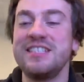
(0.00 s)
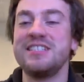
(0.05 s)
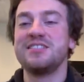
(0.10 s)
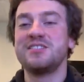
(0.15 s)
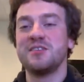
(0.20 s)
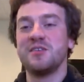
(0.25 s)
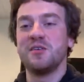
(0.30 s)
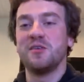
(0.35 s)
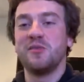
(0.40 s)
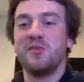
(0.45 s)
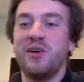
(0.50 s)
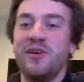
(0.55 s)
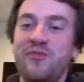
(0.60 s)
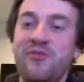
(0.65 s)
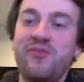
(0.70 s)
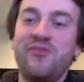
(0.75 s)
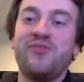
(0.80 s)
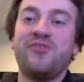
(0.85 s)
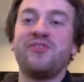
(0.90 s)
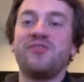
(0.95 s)
So if
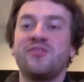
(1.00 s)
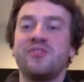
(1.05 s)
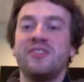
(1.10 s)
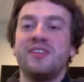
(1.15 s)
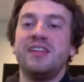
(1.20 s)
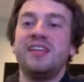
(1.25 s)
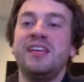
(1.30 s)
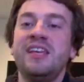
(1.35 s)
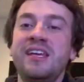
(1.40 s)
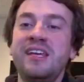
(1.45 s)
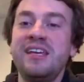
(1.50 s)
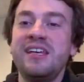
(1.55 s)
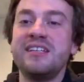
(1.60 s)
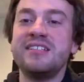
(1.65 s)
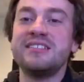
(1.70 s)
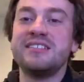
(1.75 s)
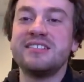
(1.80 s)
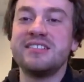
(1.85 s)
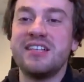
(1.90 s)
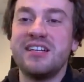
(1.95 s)
E
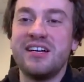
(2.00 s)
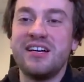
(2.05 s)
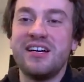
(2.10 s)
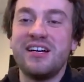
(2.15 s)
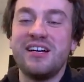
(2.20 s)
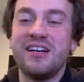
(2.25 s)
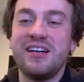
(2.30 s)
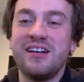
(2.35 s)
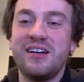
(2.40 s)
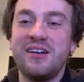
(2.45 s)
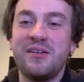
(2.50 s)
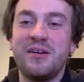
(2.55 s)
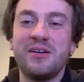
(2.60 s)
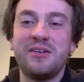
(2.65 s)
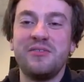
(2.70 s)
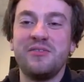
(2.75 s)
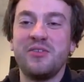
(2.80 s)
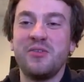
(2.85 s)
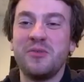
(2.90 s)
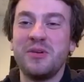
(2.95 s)
is, uh, oh, I don't
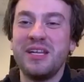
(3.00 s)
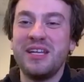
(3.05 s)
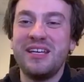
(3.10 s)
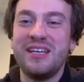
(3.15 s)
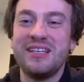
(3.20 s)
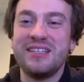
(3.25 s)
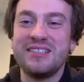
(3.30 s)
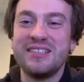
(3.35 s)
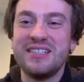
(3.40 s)
even know what E is.